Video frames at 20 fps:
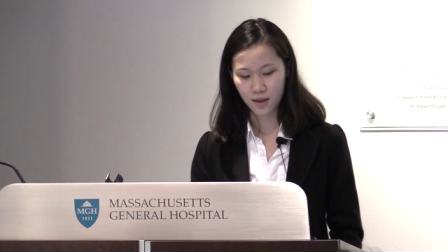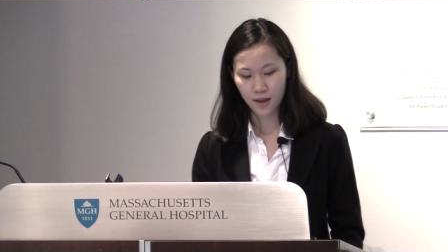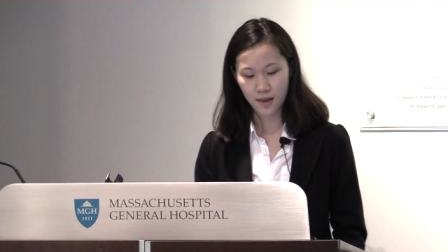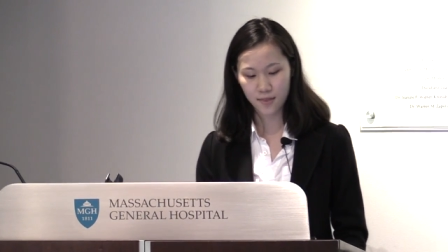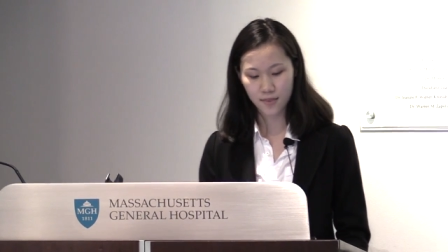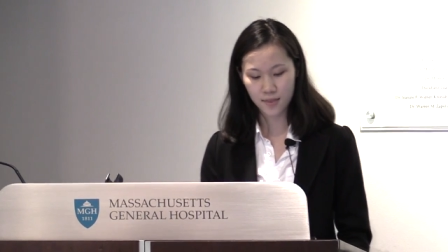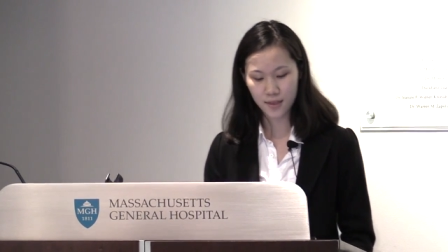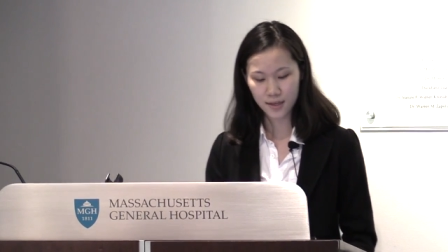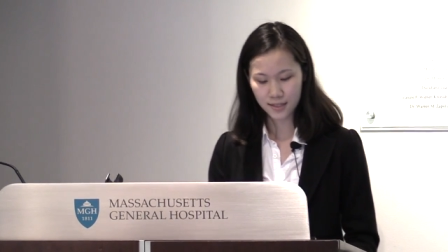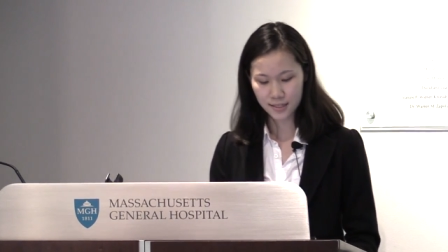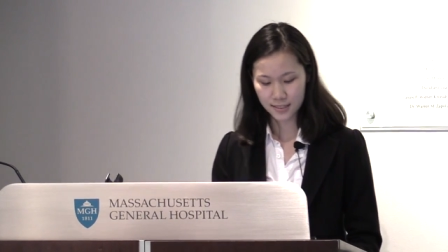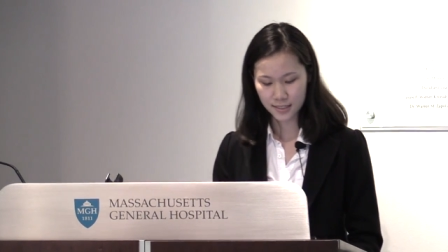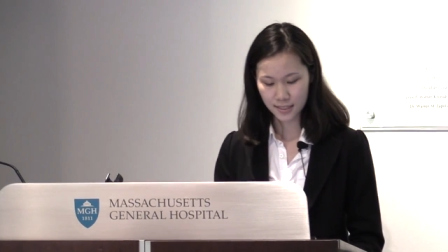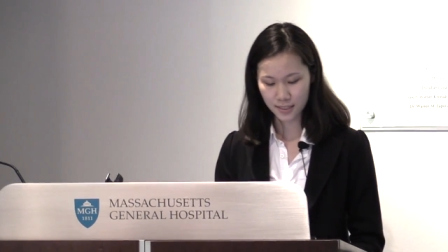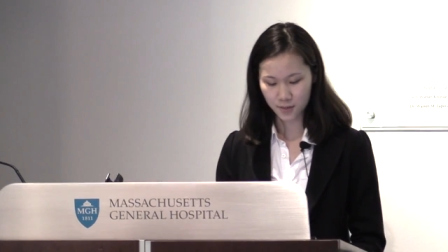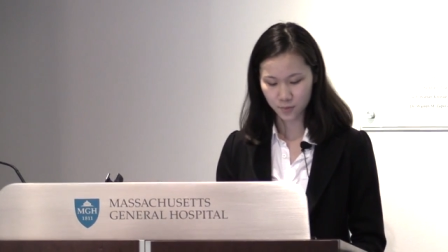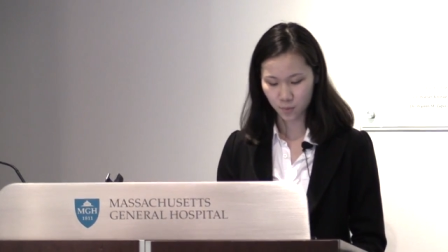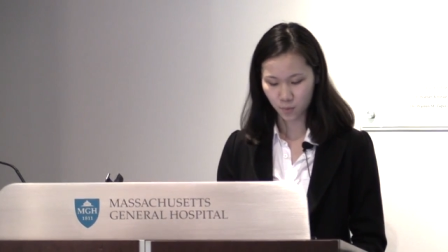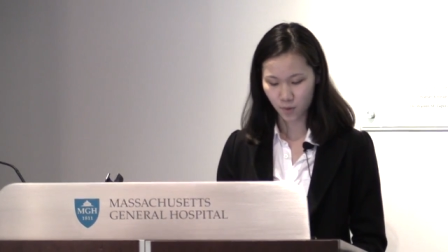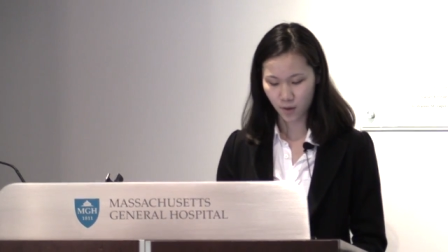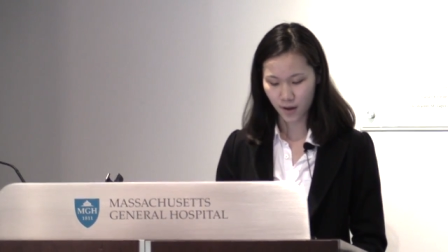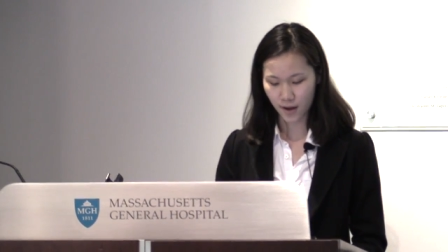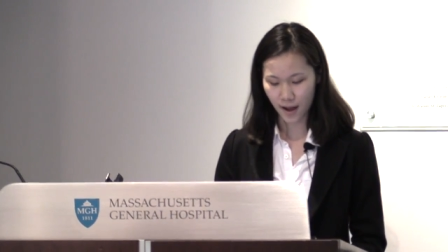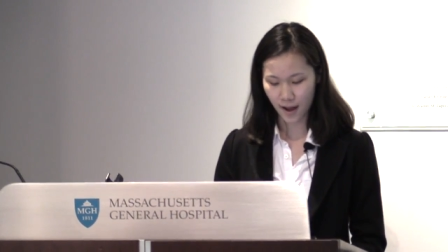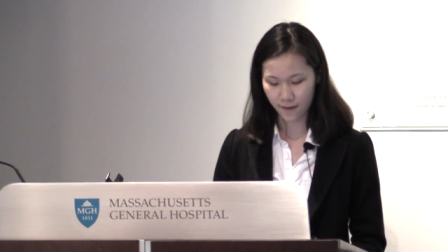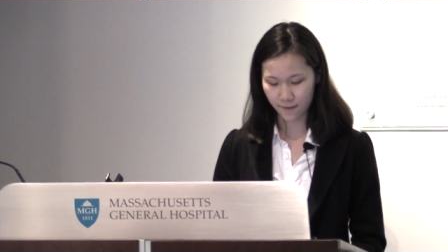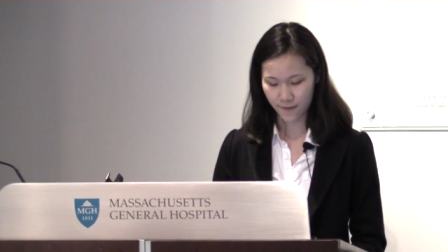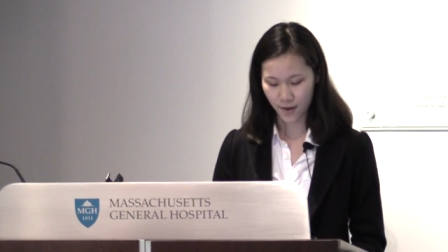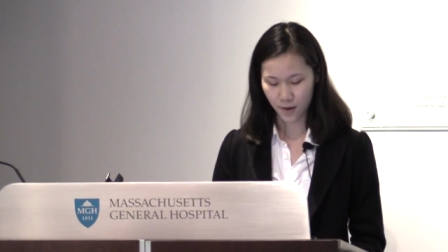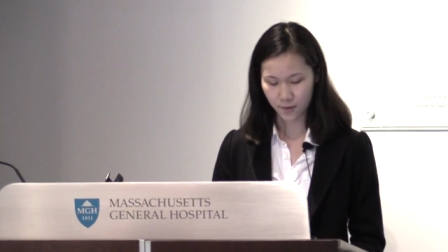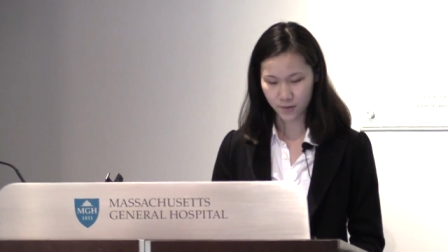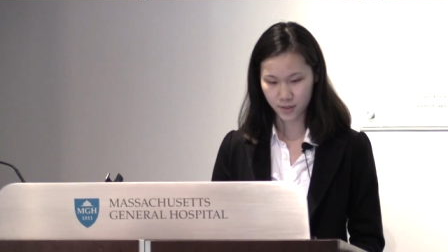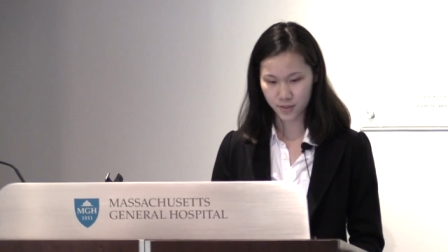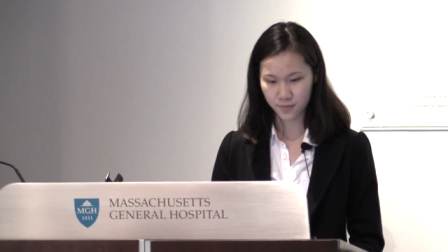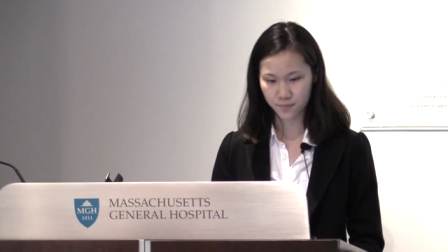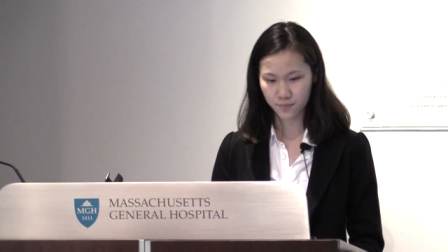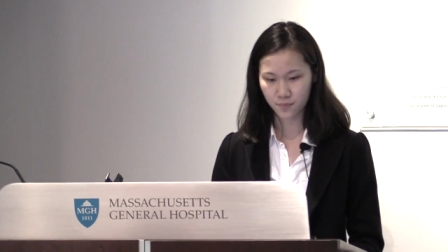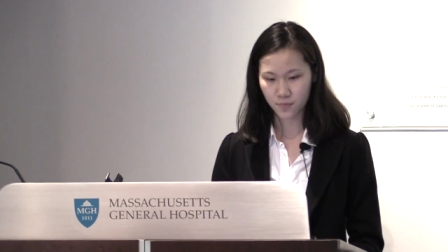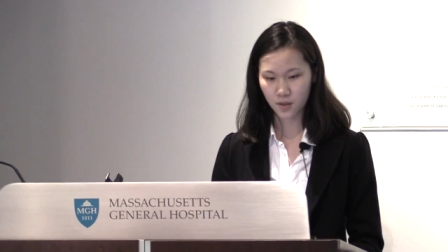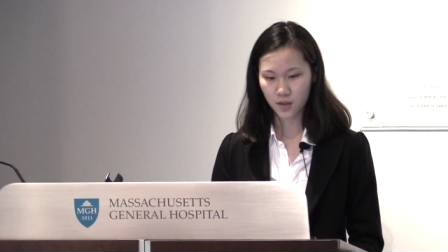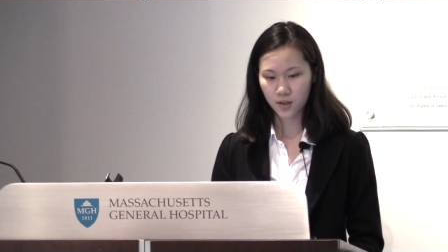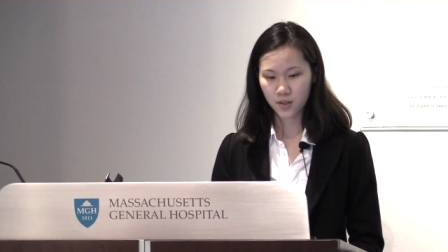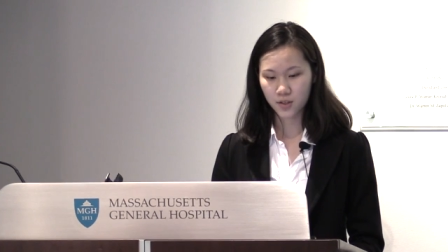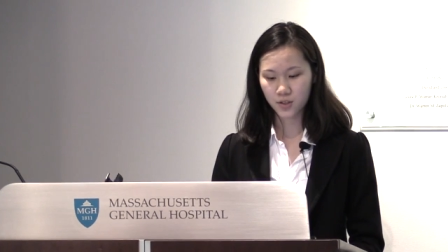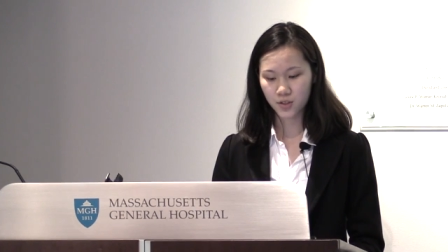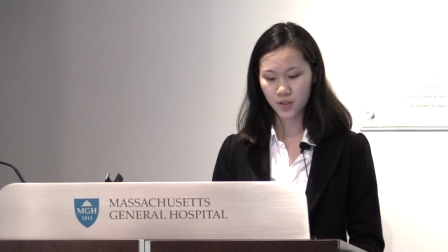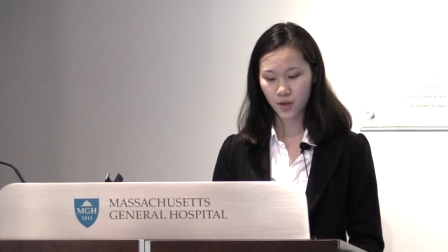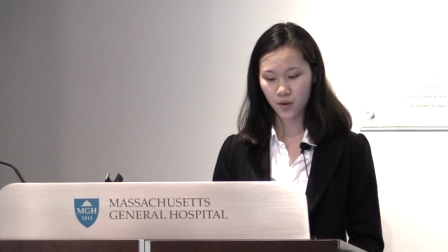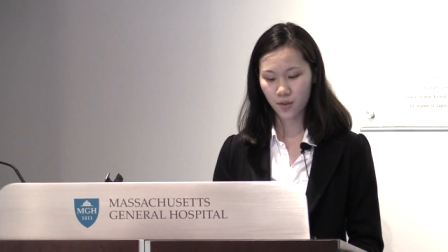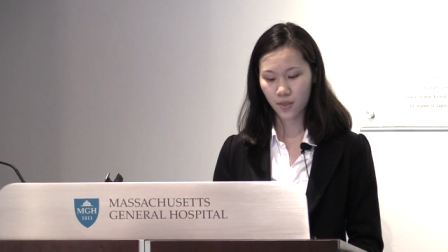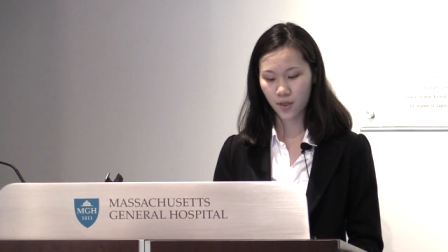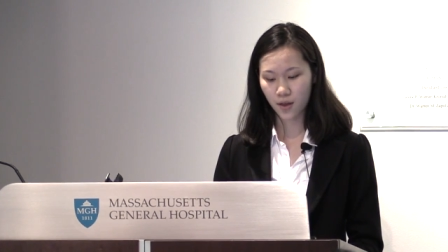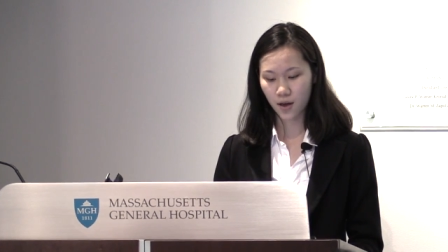And this is what I found. So